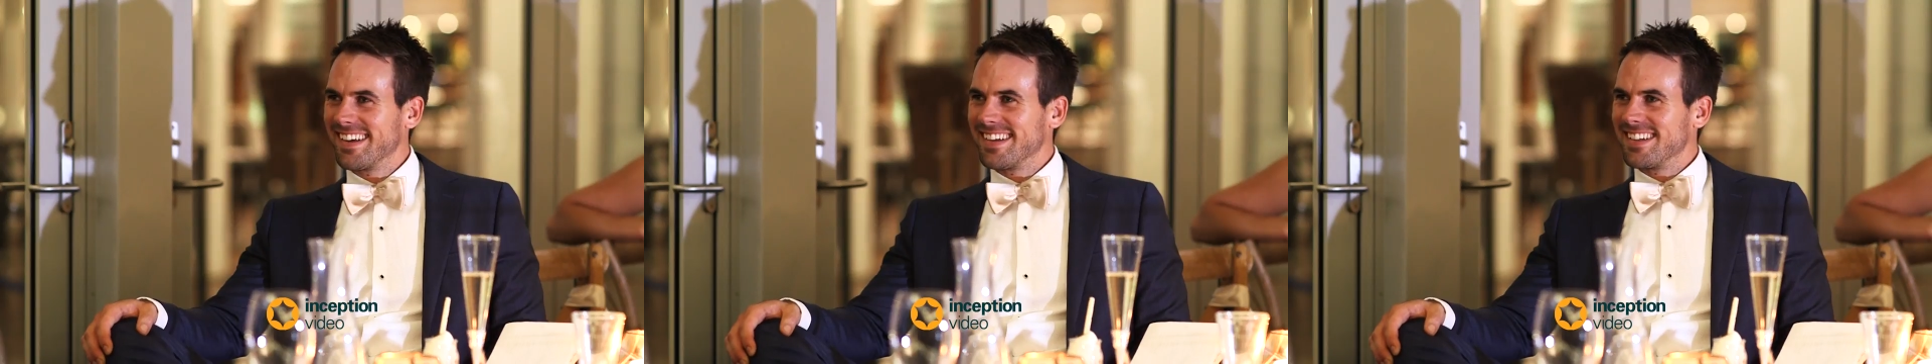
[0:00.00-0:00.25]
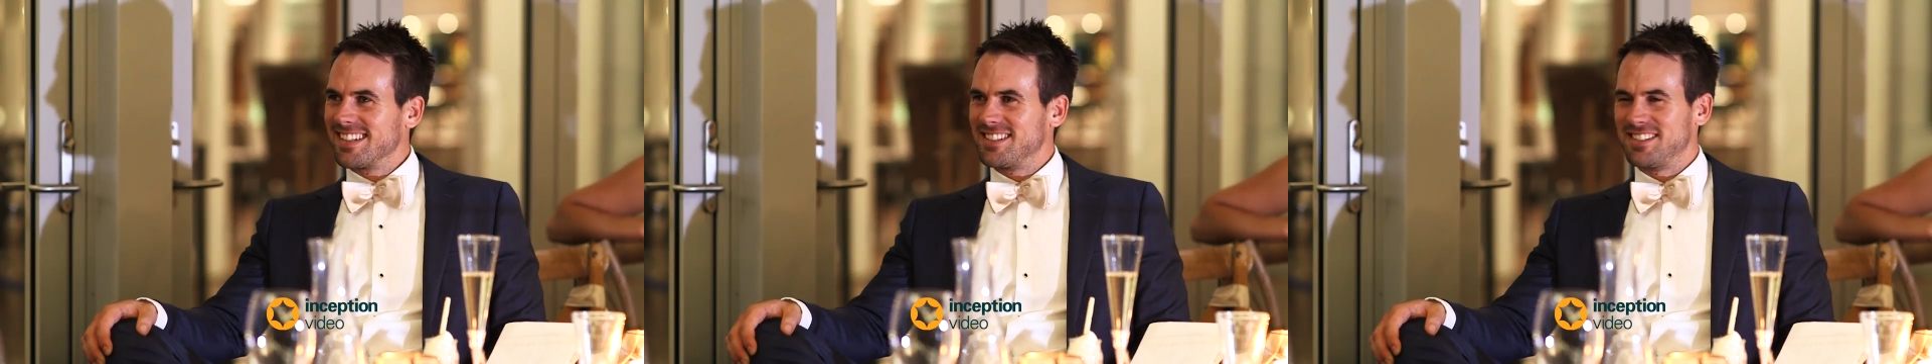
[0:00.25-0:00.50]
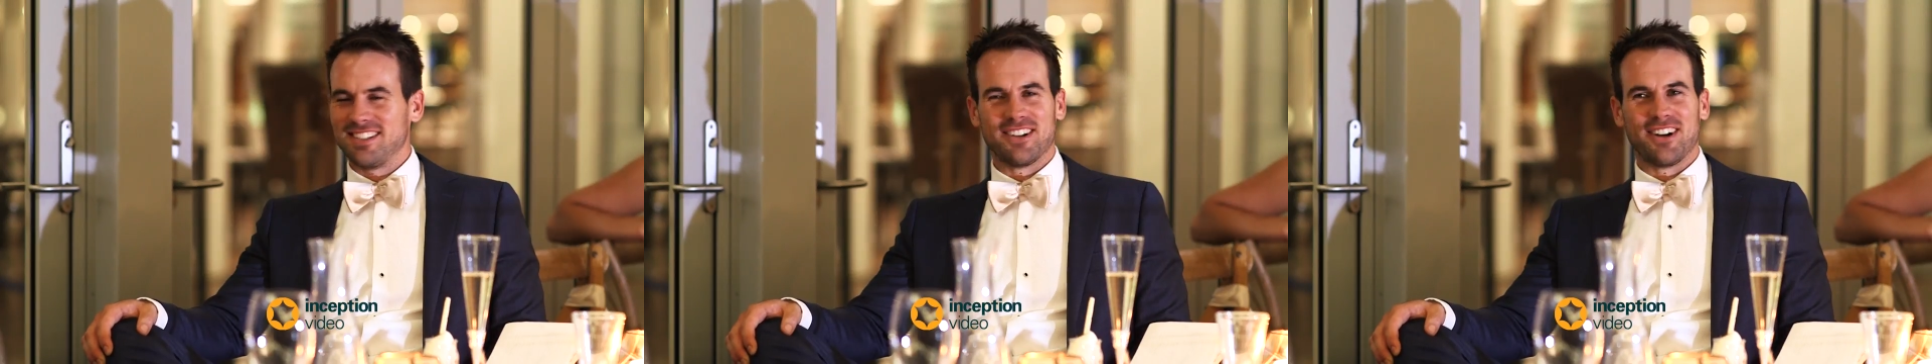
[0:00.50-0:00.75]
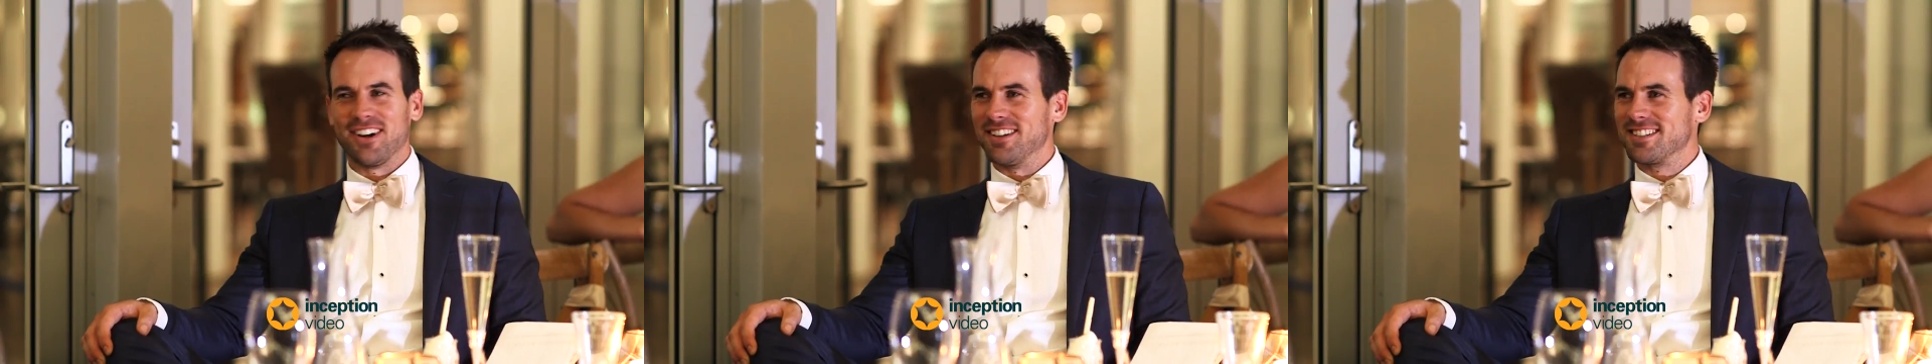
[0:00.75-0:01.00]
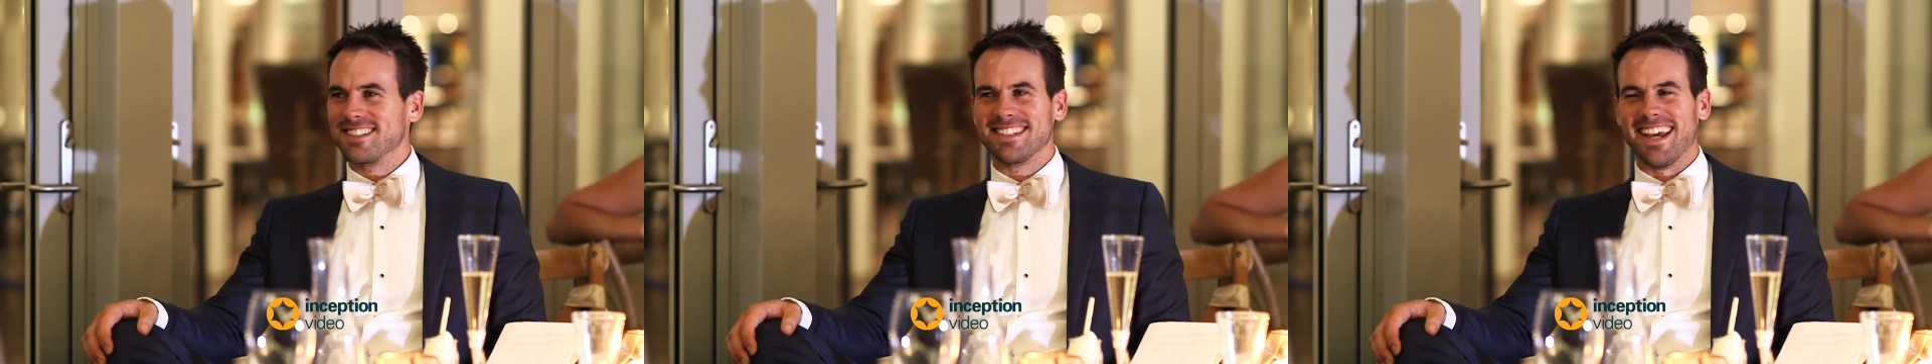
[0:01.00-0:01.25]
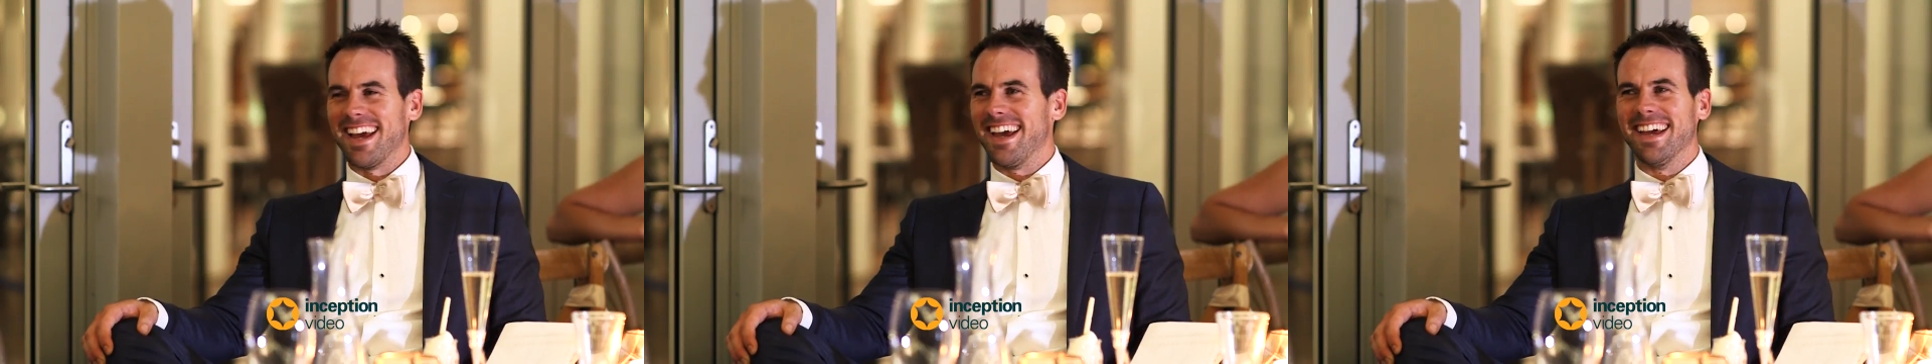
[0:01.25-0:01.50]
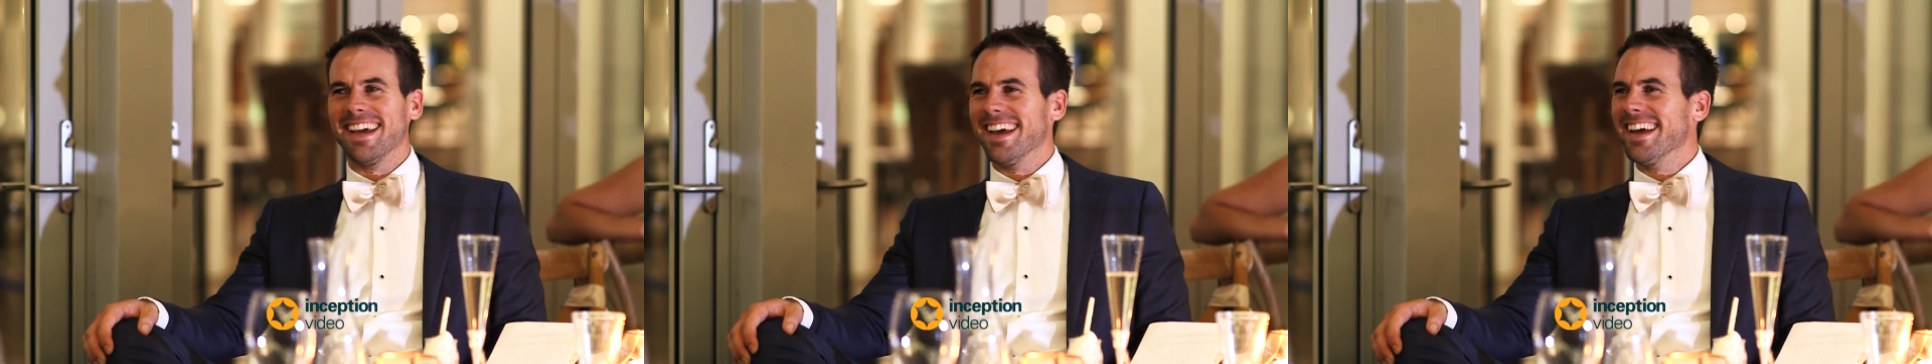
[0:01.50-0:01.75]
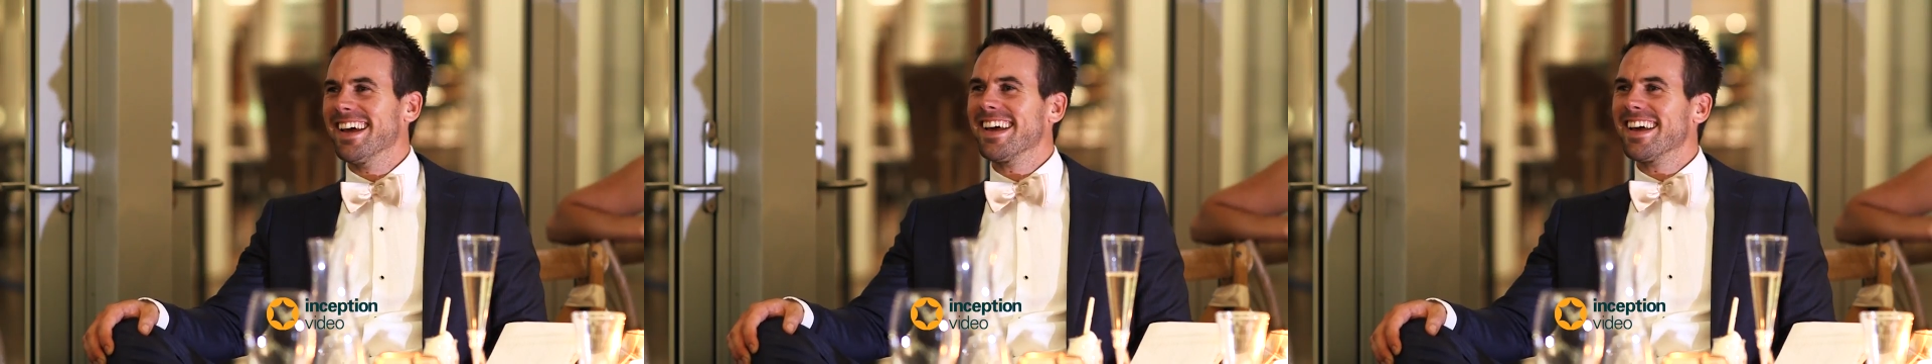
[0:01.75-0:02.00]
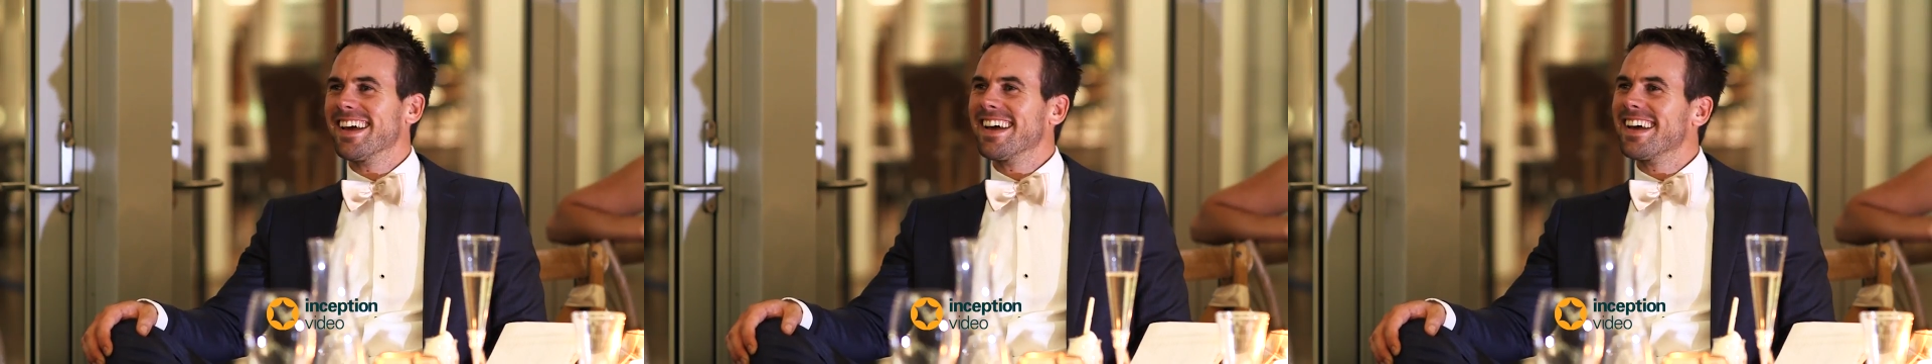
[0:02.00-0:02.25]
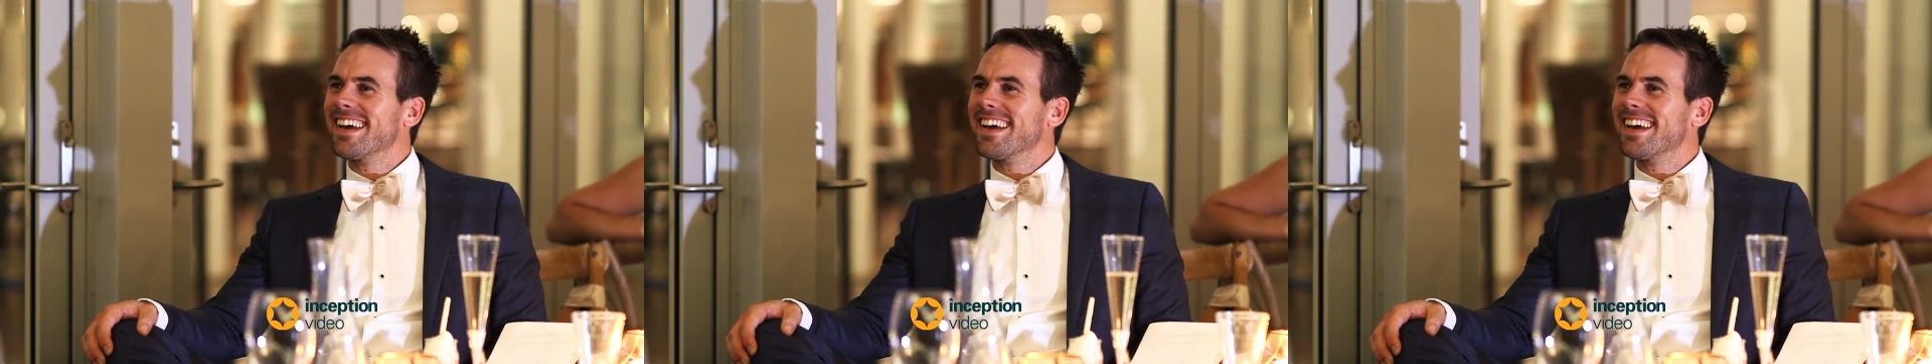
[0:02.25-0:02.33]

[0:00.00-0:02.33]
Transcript: it's fair to say, Jacob,